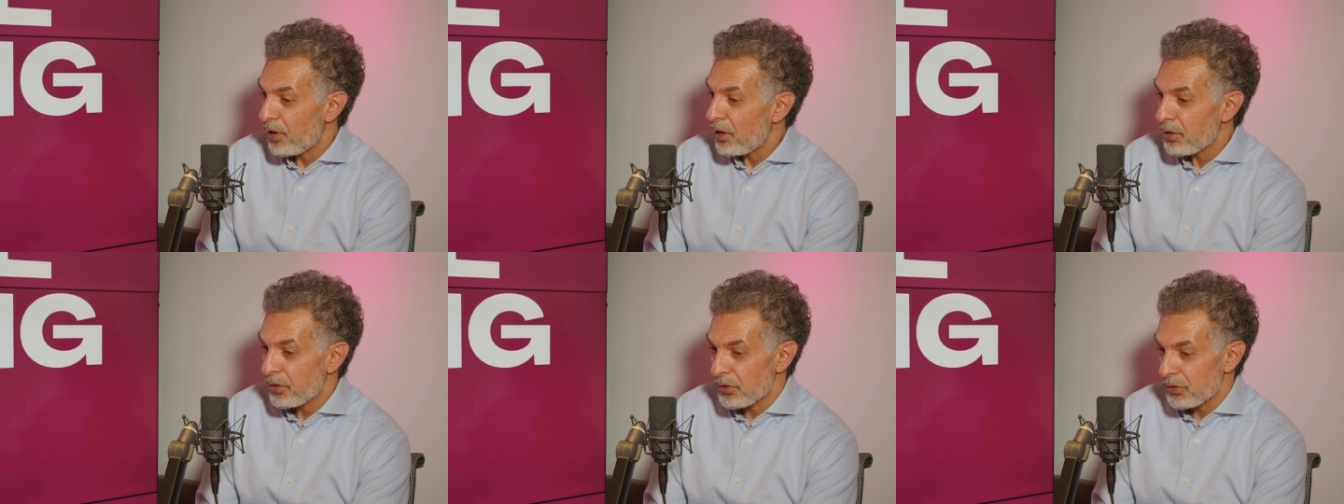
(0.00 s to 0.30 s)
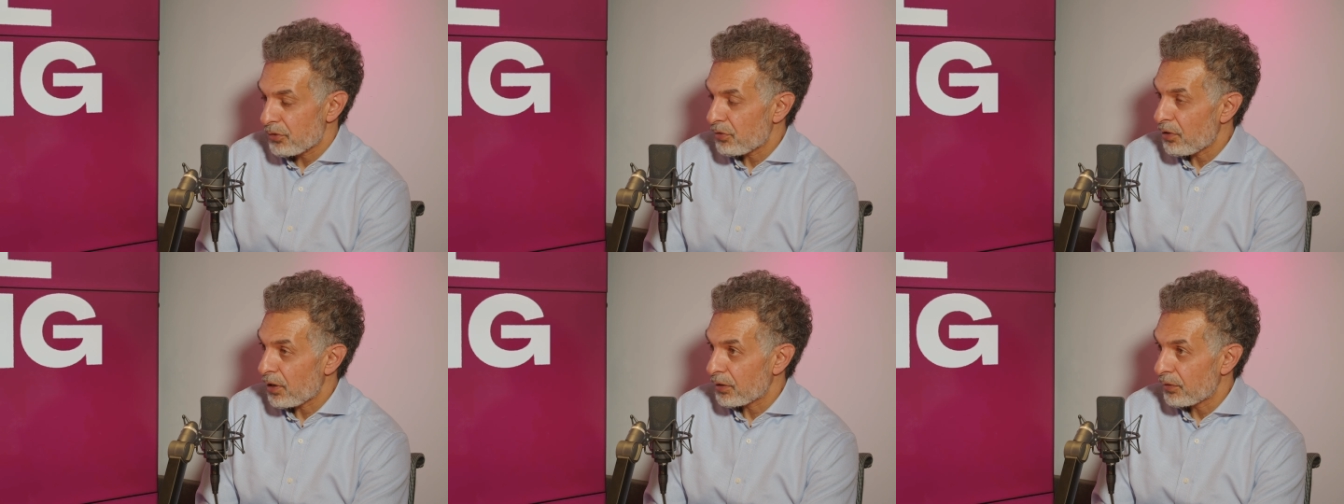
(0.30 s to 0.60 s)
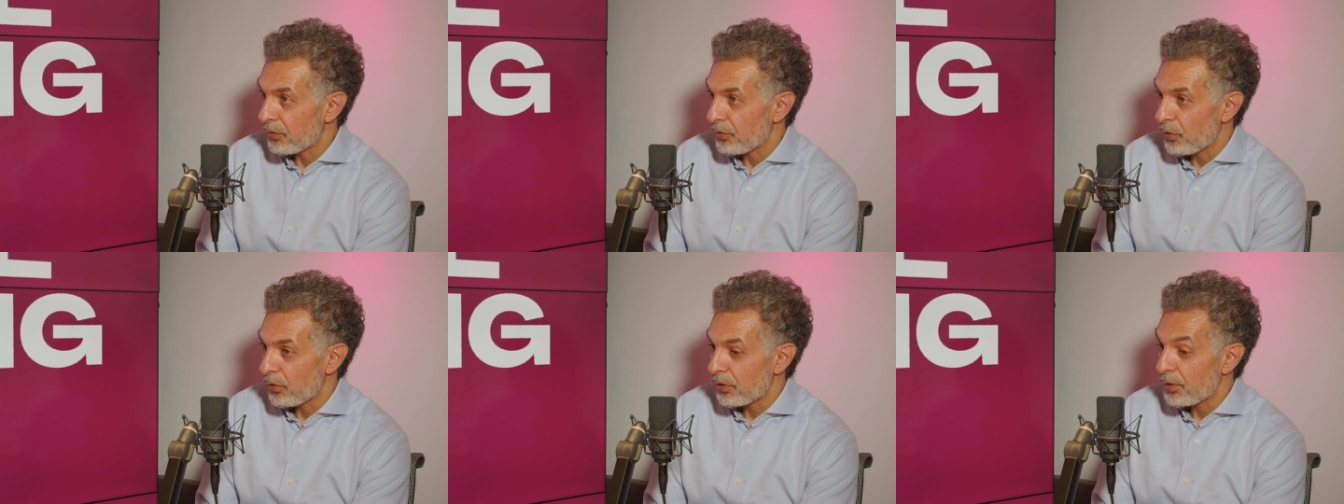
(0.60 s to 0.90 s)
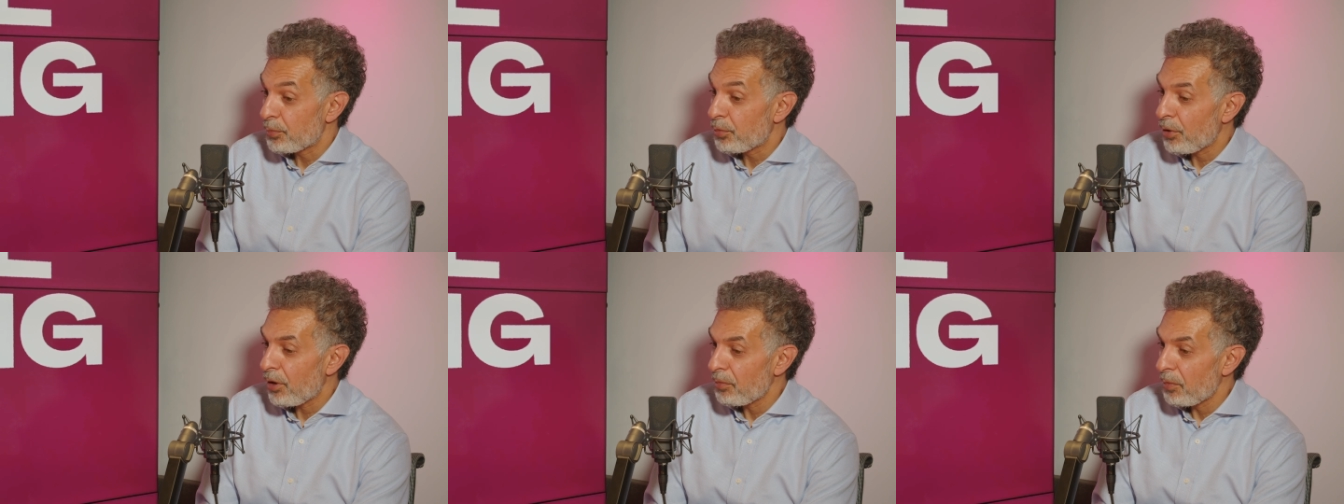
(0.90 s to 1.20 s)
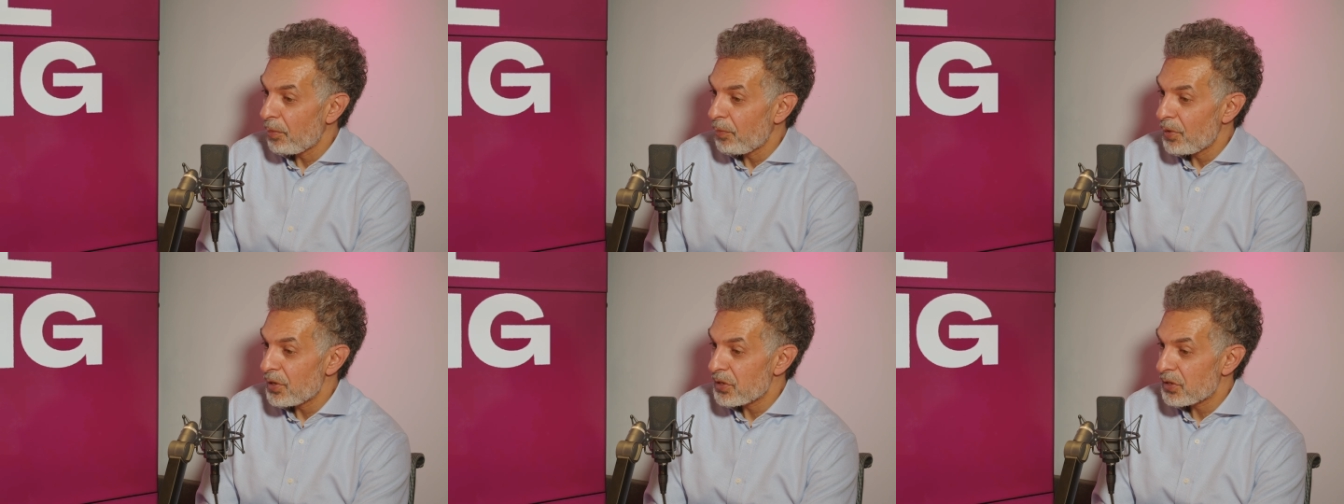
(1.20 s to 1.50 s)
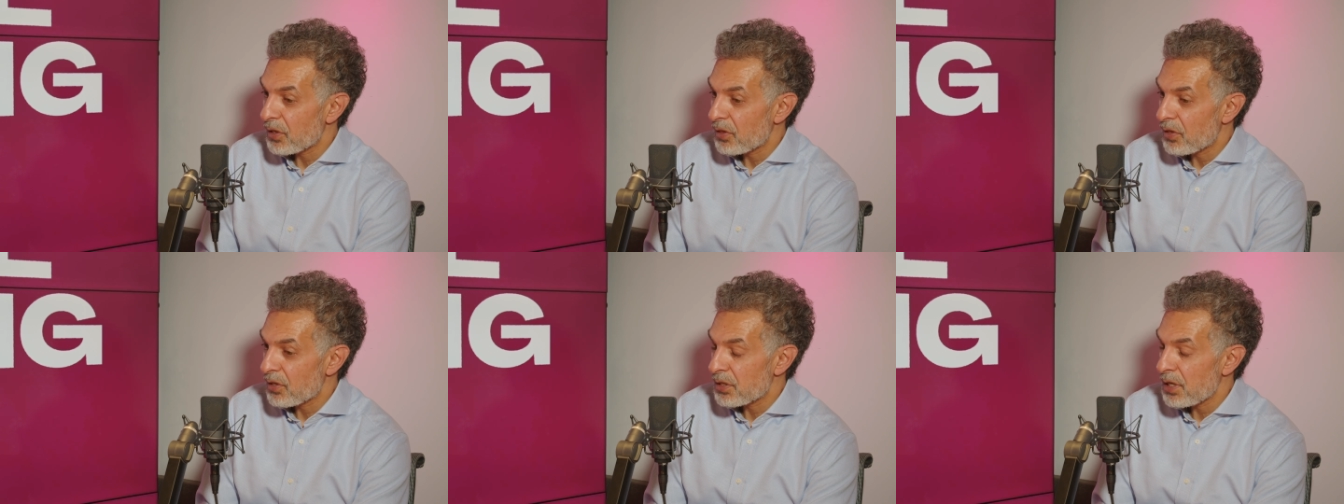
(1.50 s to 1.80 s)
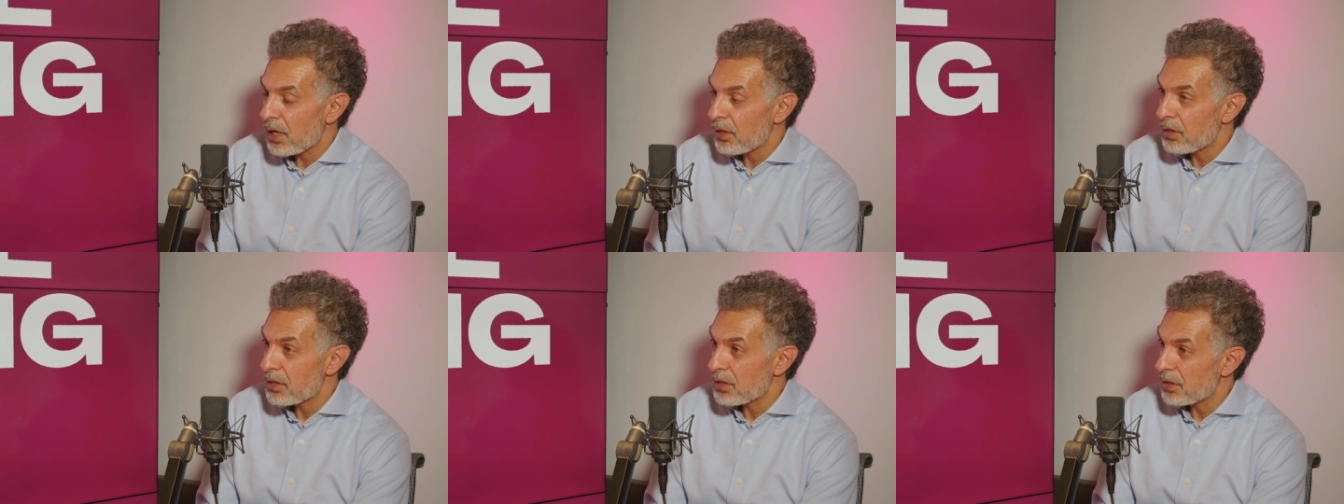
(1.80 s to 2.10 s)
a very constructive role. The problem is that the
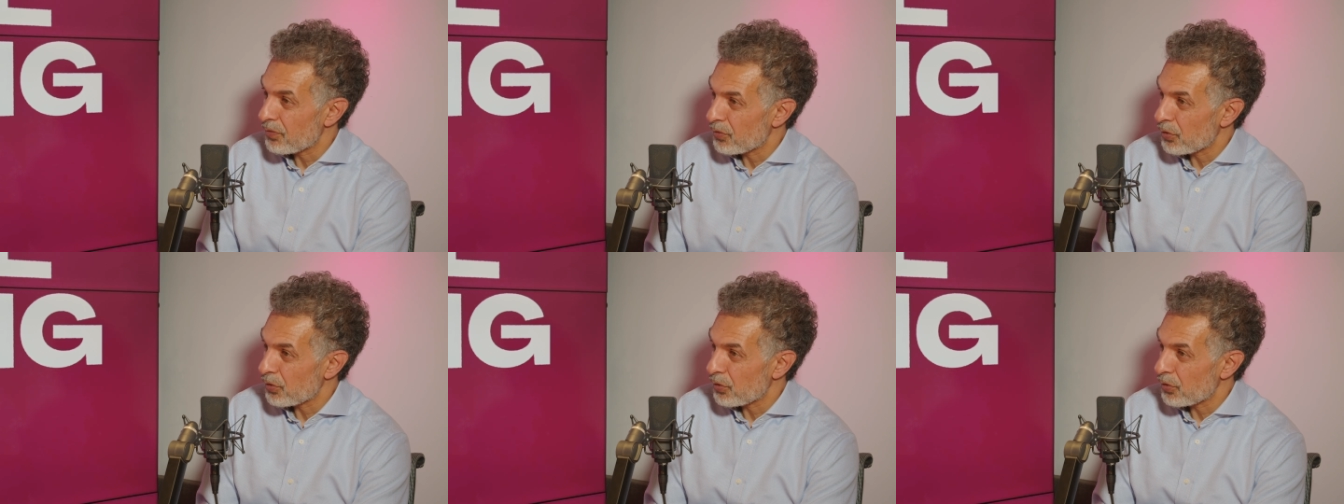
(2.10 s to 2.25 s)
Saudis